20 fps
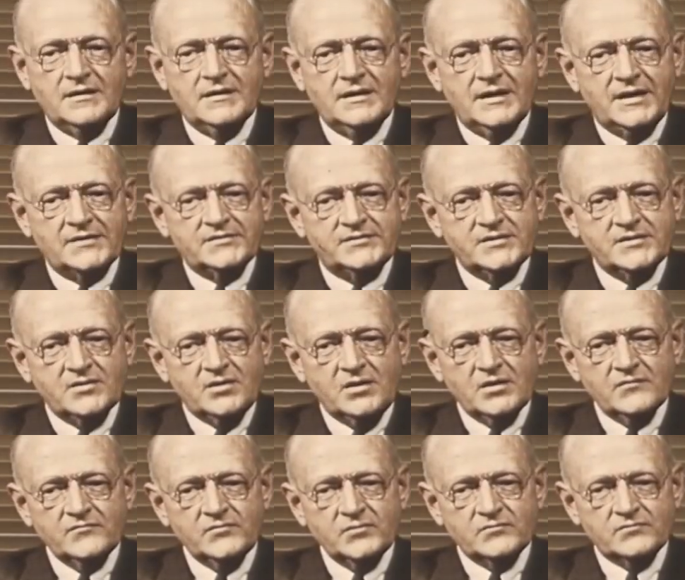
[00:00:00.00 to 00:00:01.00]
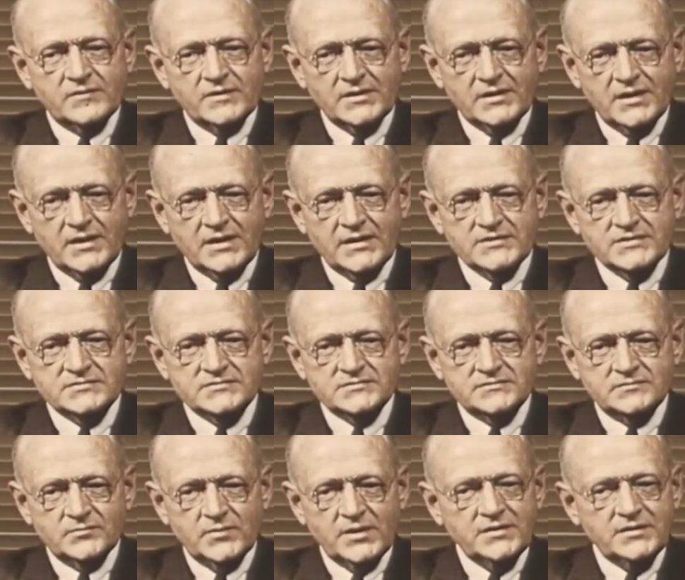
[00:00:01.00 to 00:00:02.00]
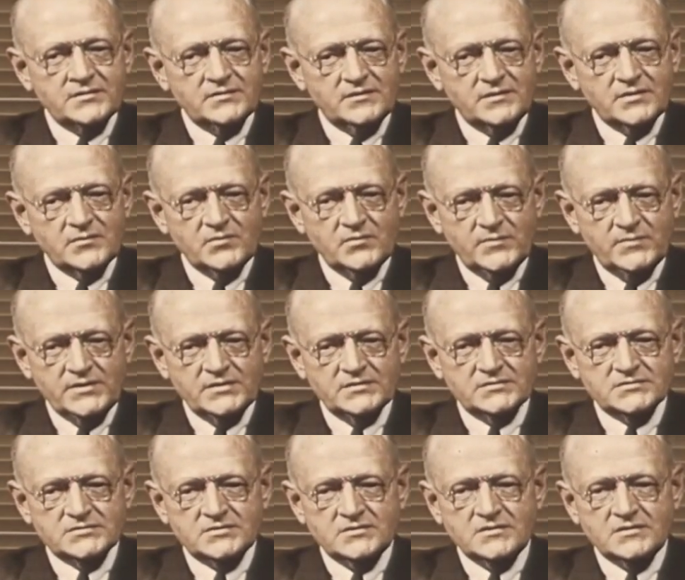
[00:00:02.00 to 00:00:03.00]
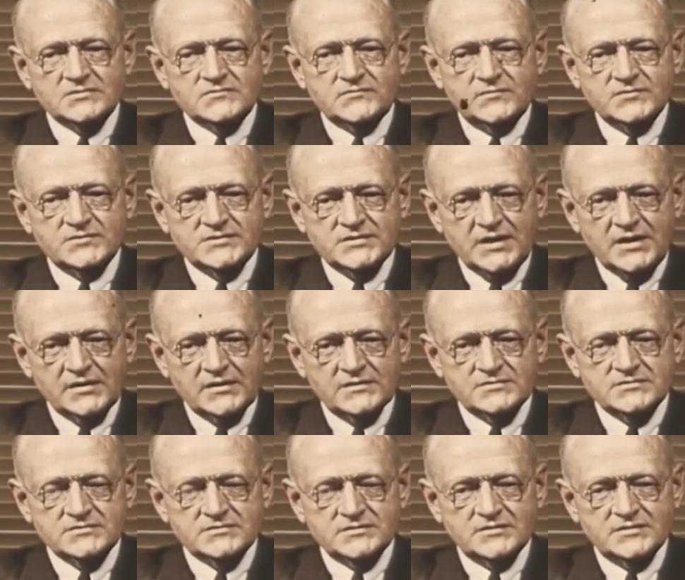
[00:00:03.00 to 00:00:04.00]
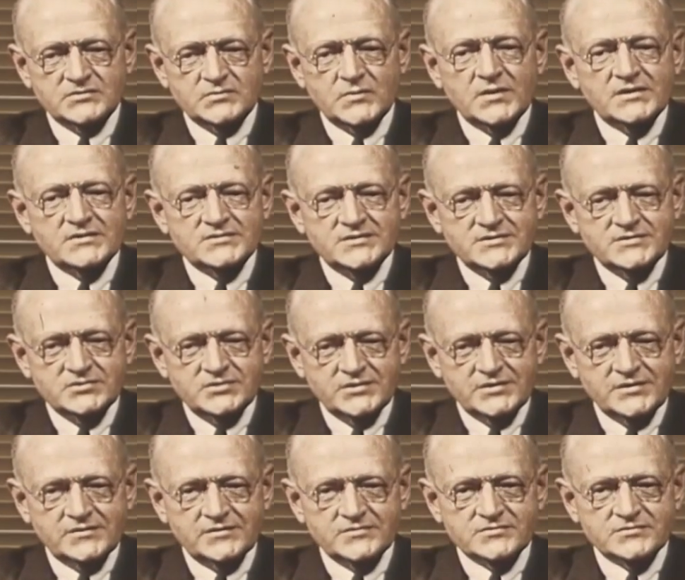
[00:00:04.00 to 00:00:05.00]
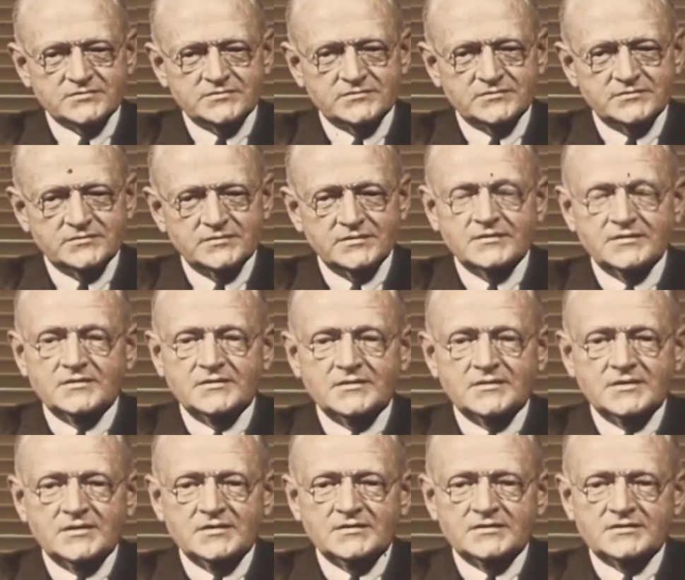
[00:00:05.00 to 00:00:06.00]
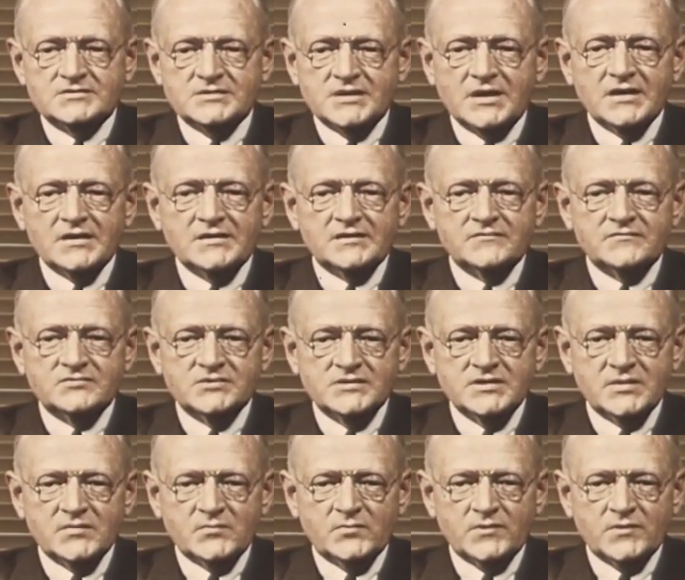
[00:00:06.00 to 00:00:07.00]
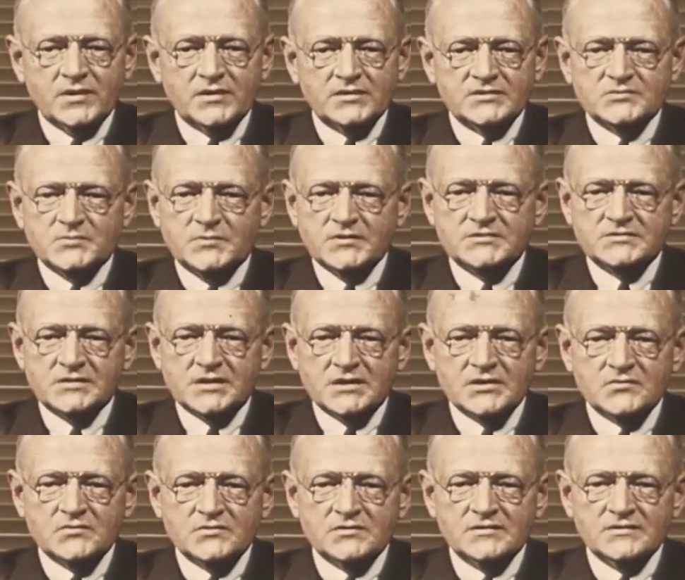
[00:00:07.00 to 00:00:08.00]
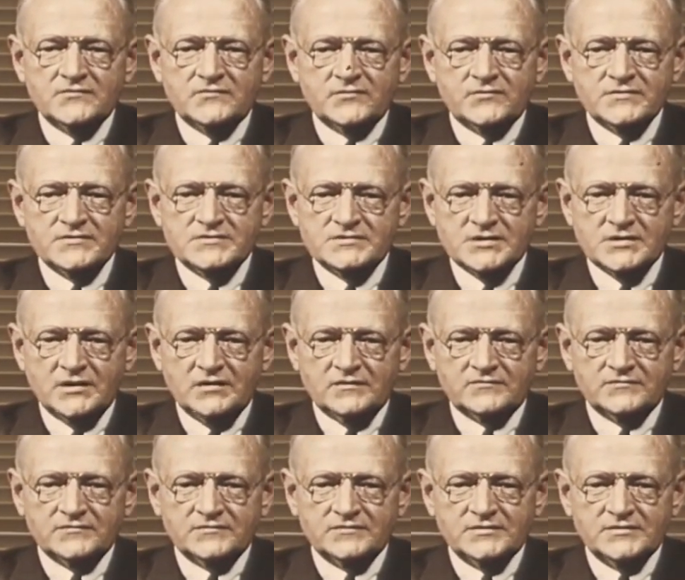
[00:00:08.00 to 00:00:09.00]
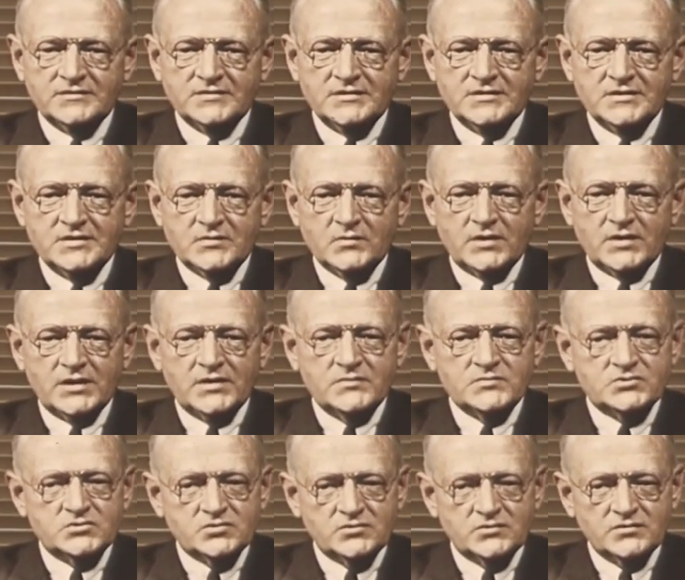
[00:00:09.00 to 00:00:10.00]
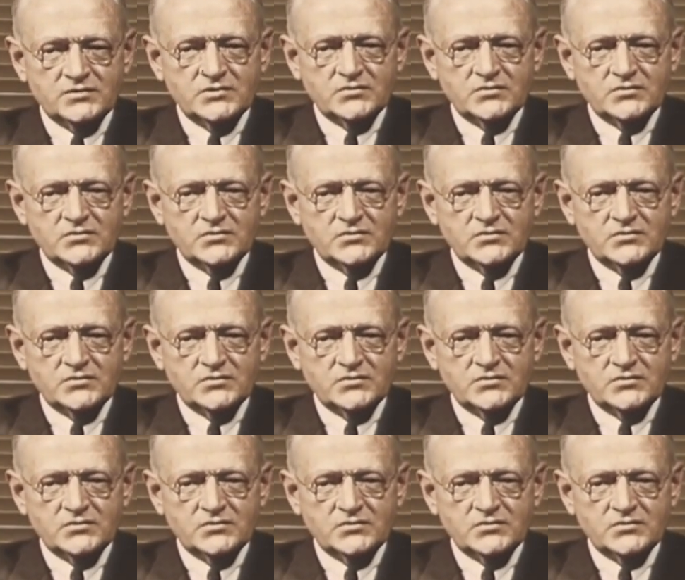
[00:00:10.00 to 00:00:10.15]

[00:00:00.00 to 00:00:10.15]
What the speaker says: I think all of you realize making automobiles calls for stylists as well as engineers. The styling of GM products speaks eloquently for itself, but I'm sure you